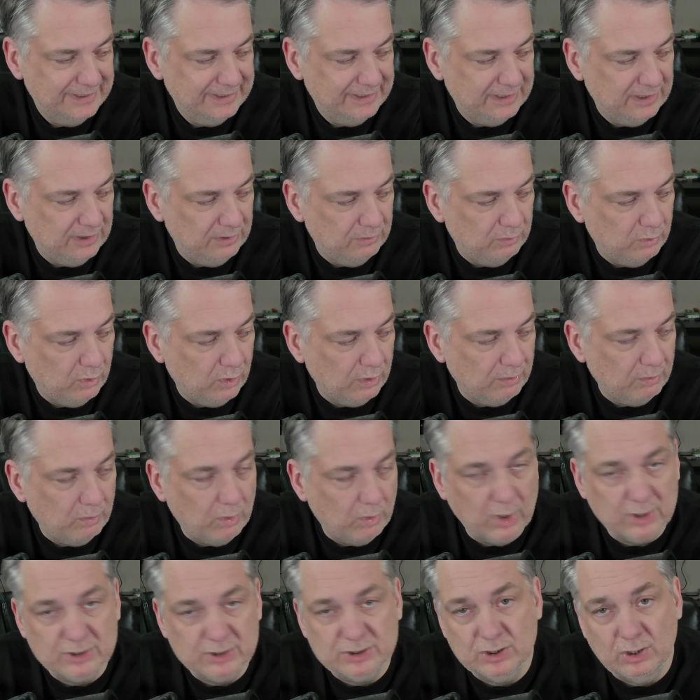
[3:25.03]
get a warm
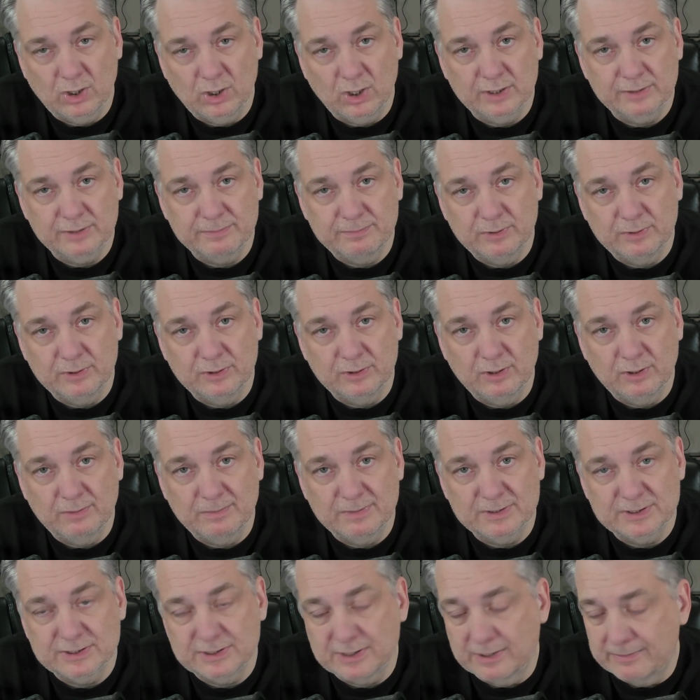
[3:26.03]
washcloth and put it on
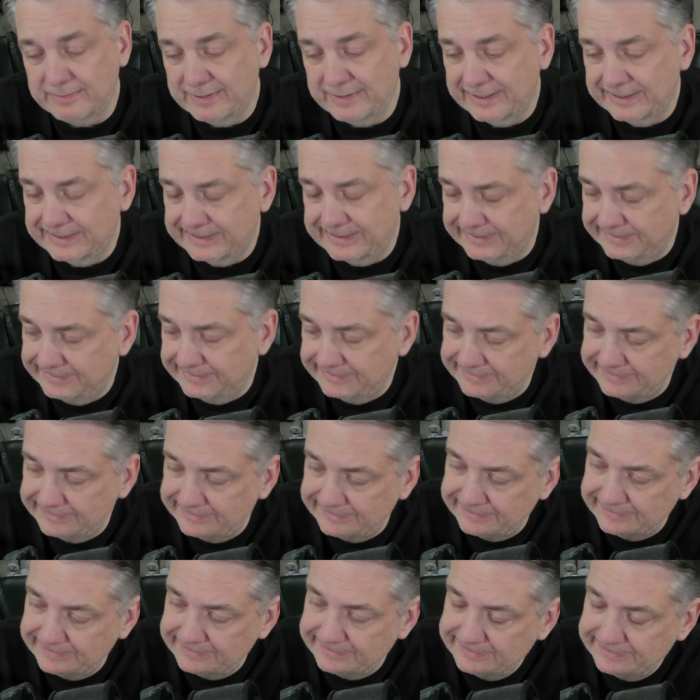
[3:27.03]
my stomach, and
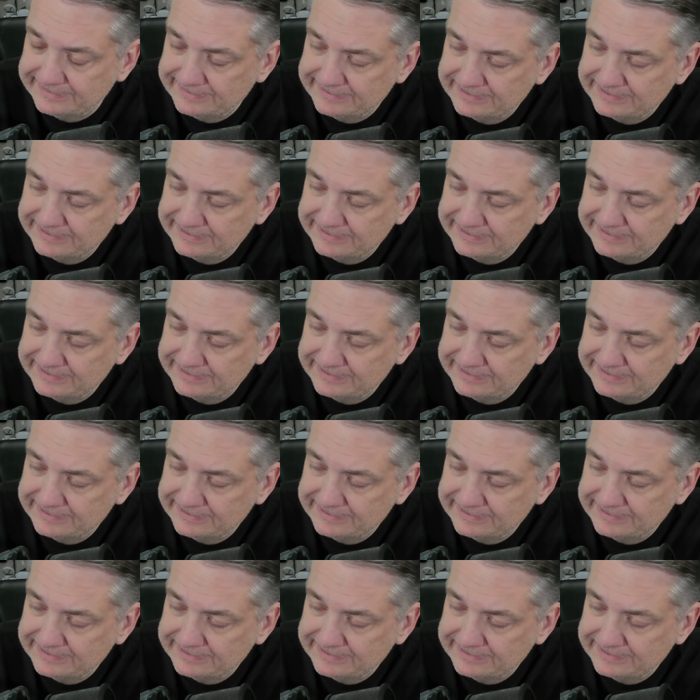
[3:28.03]
uh,